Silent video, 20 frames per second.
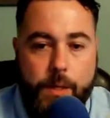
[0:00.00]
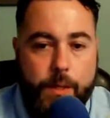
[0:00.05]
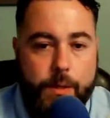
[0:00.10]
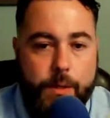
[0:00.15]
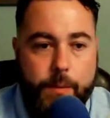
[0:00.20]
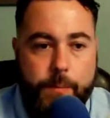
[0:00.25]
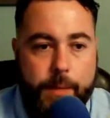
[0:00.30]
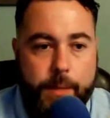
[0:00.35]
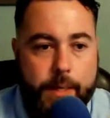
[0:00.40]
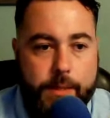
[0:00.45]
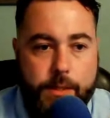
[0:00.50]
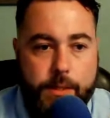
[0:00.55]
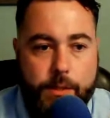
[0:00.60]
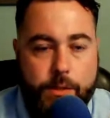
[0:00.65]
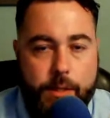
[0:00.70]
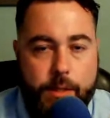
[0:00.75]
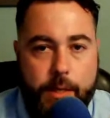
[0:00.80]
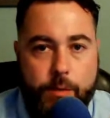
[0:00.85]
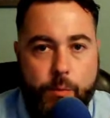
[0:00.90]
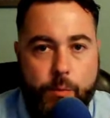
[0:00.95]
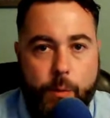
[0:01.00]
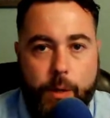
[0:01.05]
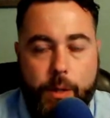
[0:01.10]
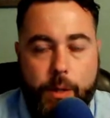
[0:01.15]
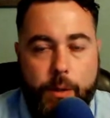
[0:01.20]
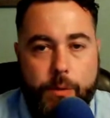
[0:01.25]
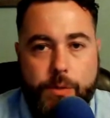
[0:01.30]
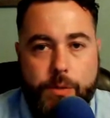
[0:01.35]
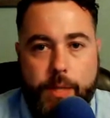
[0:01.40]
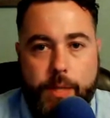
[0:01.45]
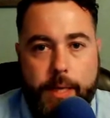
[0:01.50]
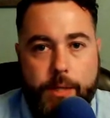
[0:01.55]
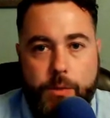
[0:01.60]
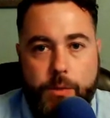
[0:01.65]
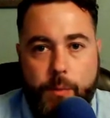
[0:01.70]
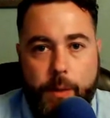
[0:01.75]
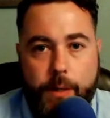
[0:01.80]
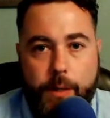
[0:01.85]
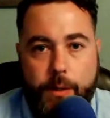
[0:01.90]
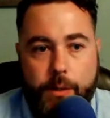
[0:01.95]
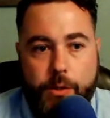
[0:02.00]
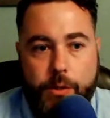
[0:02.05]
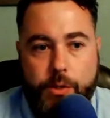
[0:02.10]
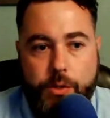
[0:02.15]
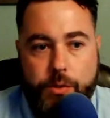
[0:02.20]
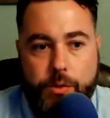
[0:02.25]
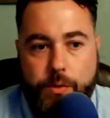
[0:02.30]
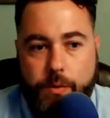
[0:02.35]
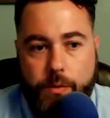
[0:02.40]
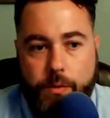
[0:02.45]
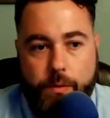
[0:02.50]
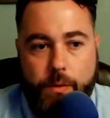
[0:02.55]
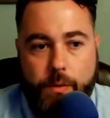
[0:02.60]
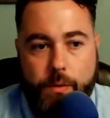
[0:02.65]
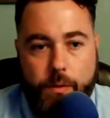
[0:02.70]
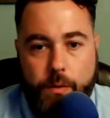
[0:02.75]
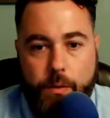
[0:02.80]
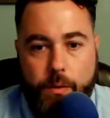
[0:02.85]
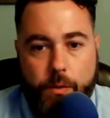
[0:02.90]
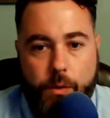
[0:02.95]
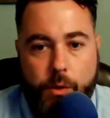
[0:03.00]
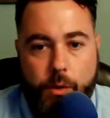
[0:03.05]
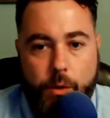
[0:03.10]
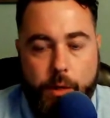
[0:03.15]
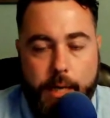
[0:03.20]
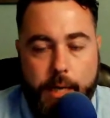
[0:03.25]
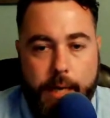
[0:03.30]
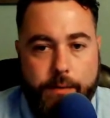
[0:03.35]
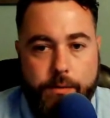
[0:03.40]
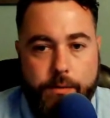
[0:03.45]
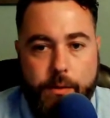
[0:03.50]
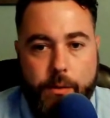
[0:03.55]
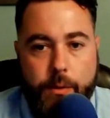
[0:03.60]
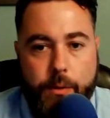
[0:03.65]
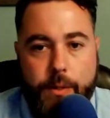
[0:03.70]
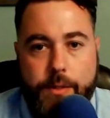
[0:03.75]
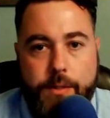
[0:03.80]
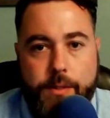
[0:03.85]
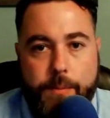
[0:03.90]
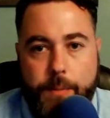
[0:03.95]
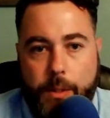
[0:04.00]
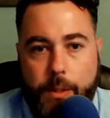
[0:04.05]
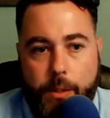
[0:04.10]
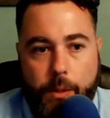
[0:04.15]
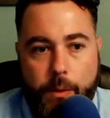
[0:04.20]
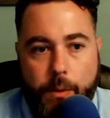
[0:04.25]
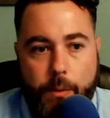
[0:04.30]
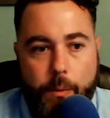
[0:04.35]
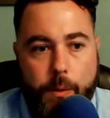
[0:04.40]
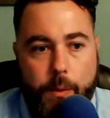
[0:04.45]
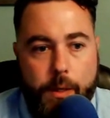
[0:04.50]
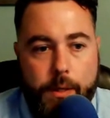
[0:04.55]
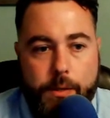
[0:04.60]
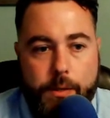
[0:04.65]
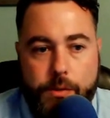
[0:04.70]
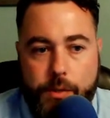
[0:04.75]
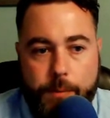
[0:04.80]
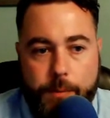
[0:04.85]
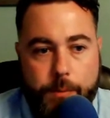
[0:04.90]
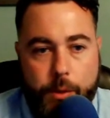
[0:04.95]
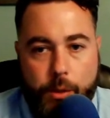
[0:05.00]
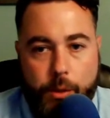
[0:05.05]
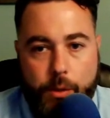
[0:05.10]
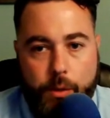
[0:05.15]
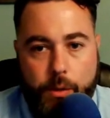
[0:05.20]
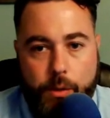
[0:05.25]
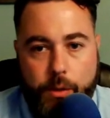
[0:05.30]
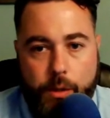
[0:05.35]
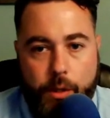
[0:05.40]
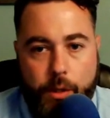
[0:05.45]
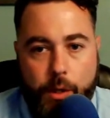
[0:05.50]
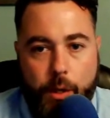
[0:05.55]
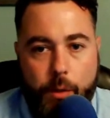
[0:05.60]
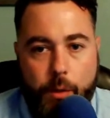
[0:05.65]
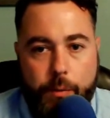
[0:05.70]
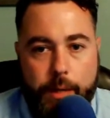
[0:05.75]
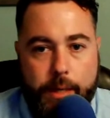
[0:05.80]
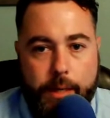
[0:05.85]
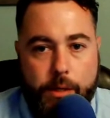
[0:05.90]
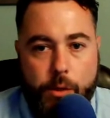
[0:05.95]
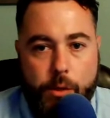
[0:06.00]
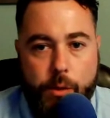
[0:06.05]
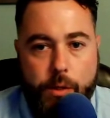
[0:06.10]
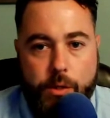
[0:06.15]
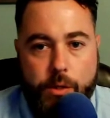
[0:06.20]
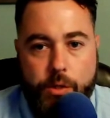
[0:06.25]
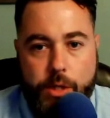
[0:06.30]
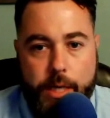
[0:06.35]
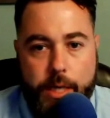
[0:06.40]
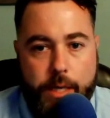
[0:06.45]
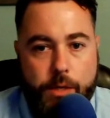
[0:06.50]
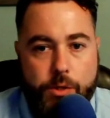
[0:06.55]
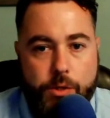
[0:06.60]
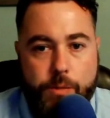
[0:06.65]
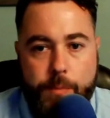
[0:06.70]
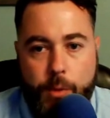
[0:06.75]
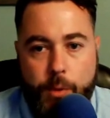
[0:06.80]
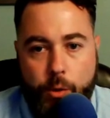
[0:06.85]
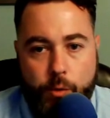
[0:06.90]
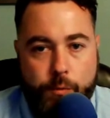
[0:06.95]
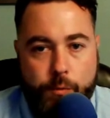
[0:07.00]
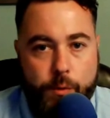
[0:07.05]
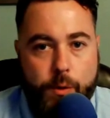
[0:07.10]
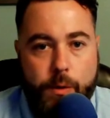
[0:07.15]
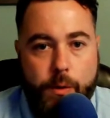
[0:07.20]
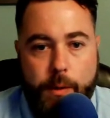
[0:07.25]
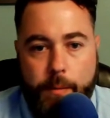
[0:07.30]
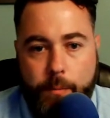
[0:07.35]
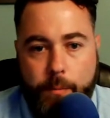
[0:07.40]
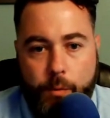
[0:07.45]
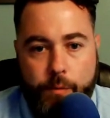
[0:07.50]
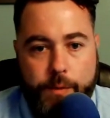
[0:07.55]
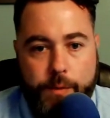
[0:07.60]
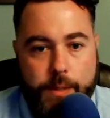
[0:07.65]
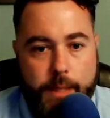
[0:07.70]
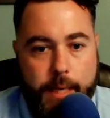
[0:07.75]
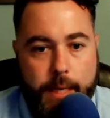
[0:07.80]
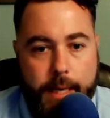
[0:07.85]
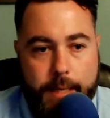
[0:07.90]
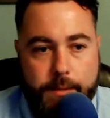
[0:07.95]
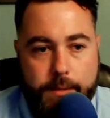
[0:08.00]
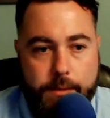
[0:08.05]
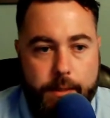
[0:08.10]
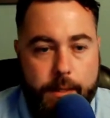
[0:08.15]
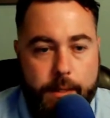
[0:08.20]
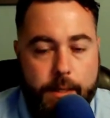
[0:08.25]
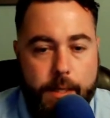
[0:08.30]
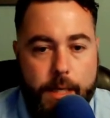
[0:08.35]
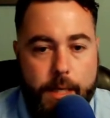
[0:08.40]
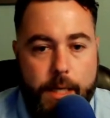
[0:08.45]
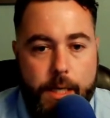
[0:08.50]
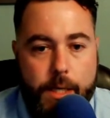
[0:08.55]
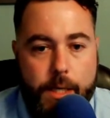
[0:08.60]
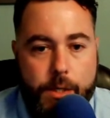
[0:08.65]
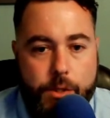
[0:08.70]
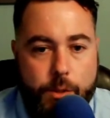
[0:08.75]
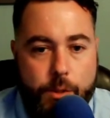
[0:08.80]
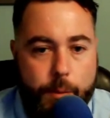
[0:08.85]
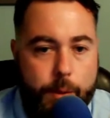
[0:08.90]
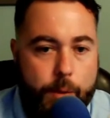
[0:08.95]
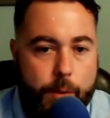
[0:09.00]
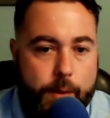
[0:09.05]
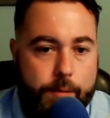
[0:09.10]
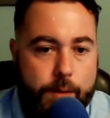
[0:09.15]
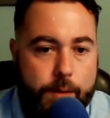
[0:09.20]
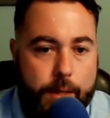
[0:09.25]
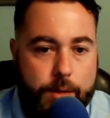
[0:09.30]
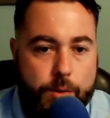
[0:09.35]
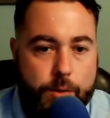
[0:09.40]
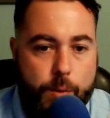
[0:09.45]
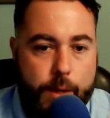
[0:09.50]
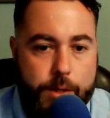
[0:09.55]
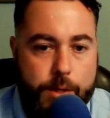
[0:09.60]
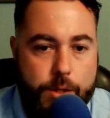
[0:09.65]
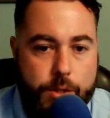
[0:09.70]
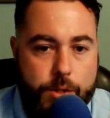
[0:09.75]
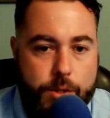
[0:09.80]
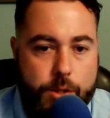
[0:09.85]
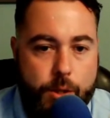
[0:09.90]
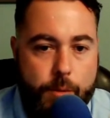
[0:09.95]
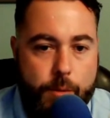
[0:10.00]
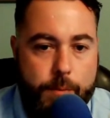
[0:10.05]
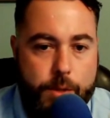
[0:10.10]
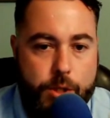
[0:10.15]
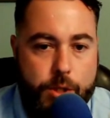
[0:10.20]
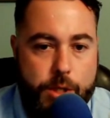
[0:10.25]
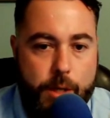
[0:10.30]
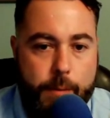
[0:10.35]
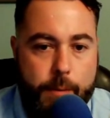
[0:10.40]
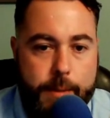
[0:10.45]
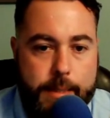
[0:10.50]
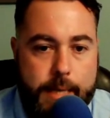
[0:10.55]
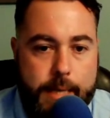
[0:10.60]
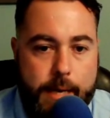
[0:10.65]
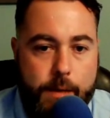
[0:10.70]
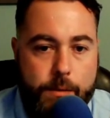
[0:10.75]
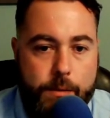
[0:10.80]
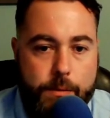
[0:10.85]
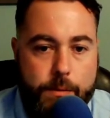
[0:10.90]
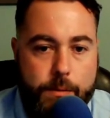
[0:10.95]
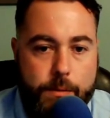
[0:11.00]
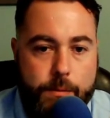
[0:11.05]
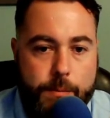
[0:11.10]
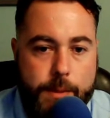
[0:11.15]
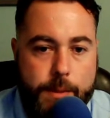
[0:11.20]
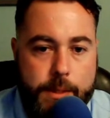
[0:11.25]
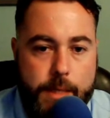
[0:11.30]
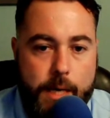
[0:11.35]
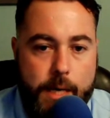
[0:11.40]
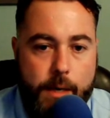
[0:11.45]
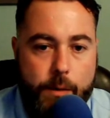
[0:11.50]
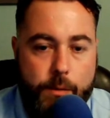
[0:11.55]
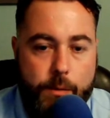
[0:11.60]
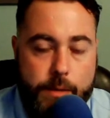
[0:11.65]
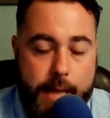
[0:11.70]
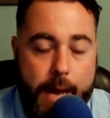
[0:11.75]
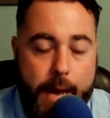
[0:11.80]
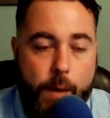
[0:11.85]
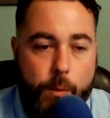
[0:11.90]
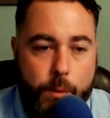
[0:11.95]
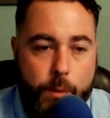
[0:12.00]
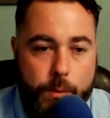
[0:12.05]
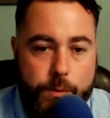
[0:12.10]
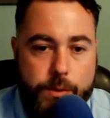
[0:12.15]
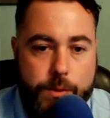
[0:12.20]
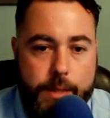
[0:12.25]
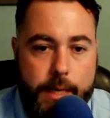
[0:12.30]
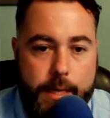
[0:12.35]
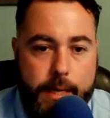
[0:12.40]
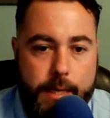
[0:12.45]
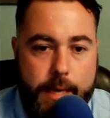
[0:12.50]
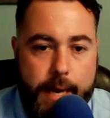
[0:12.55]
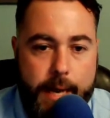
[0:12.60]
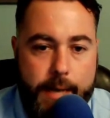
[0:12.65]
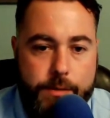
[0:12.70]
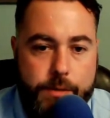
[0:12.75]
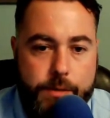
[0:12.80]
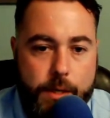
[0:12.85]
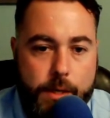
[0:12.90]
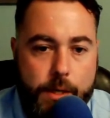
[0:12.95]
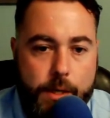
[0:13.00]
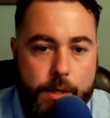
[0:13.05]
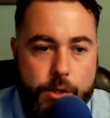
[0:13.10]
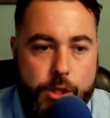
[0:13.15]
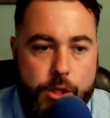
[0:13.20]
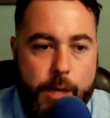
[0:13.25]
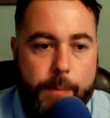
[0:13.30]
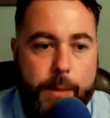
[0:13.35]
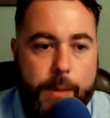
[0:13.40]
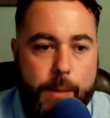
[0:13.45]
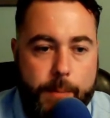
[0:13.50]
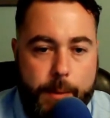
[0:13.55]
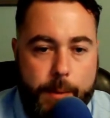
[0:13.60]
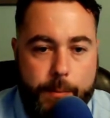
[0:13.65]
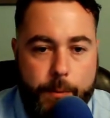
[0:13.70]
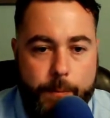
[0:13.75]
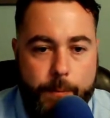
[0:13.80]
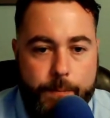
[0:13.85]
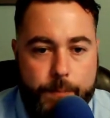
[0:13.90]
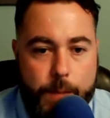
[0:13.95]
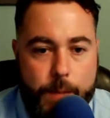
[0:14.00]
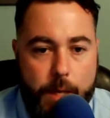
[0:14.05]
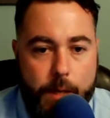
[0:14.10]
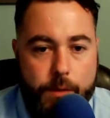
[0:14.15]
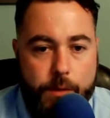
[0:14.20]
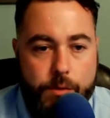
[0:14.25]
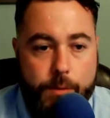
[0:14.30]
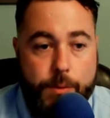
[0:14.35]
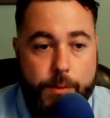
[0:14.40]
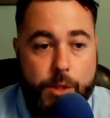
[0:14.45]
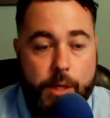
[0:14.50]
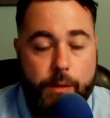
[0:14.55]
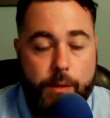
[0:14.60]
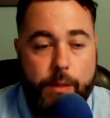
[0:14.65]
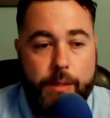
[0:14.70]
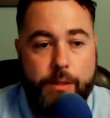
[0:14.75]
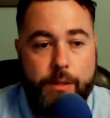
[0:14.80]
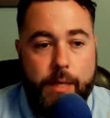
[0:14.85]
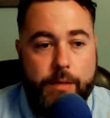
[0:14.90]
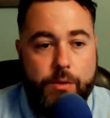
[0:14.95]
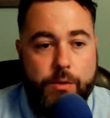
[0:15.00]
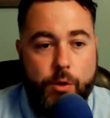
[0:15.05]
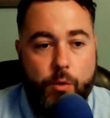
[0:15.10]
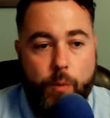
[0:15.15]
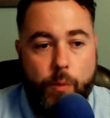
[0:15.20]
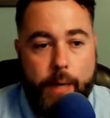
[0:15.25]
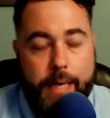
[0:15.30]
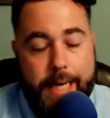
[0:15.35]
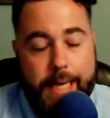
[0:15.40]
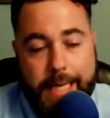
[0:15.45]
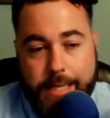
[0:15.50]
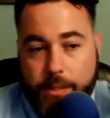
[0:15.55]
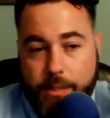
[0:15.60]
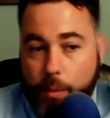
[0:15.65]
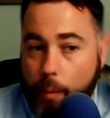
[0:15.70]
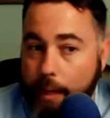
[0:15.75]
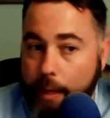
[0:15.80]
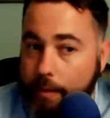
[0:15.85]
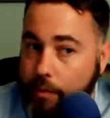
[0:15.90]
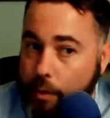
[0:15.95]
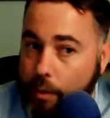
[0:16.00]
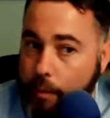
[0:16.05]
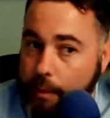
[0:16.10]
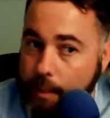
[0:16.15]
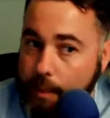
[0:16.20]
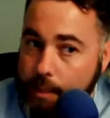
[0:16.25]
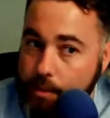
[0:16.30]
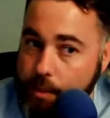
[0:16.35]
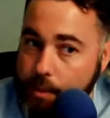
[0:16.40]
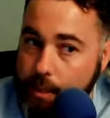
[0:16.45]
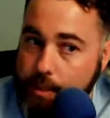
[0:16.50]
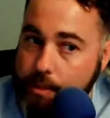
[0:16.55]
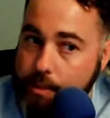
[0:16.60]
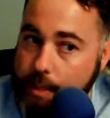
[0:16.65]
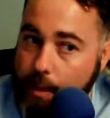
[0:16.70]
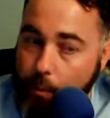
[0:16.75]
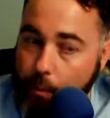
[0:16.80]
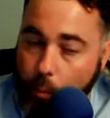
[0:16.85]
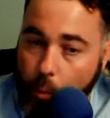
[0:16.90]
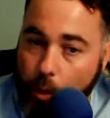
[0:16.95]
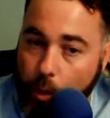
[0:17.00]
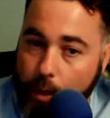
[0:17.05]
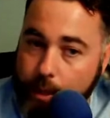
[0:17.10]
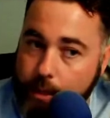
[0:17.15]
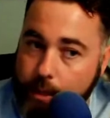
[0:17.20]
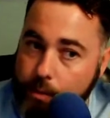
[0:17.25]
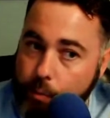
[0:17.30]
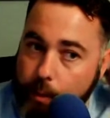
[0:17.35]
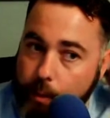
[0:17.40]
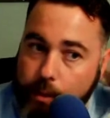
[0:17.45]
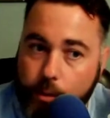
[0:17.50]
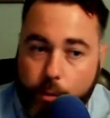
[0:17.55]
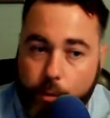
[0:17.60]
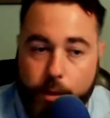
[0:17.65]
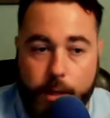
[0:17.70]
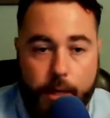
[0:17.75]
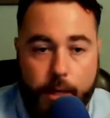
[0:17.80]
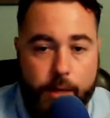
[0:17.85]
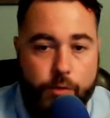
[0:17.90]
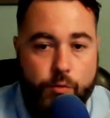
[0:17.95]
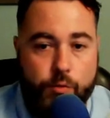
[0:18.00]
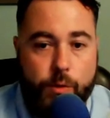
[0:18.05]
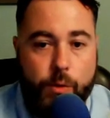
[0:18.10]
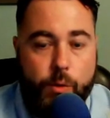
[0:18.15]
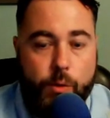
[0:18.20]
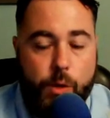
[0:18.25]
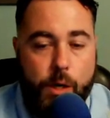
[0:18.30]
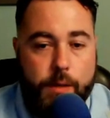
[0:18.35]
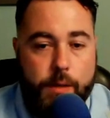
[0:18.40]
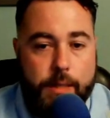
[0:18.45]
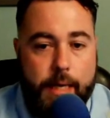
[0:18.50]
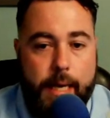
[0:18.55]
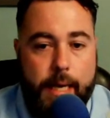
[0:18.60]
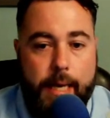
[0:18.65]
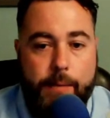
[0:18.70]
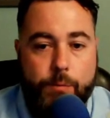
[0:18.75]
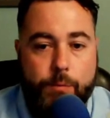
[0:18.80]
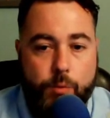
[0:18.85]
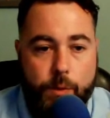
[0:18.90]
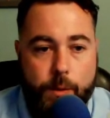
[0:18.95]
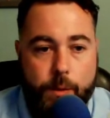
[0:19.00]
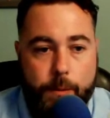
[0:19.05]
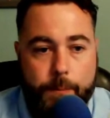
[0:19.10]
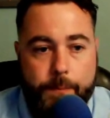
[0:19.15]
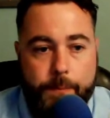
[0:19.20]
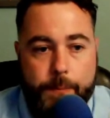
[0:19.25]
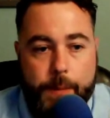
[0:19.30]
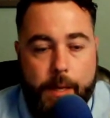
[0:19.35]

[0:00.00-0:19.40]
Because it's one of those things where you're constantly learning something new, something that you can change, maneuver, and move into the next thing. So we do have a next question. So Michelle McDowell asks, jumping on people. So Michelle, it's a great and easy way of doing this. Is that one is we do a drill called the name drill.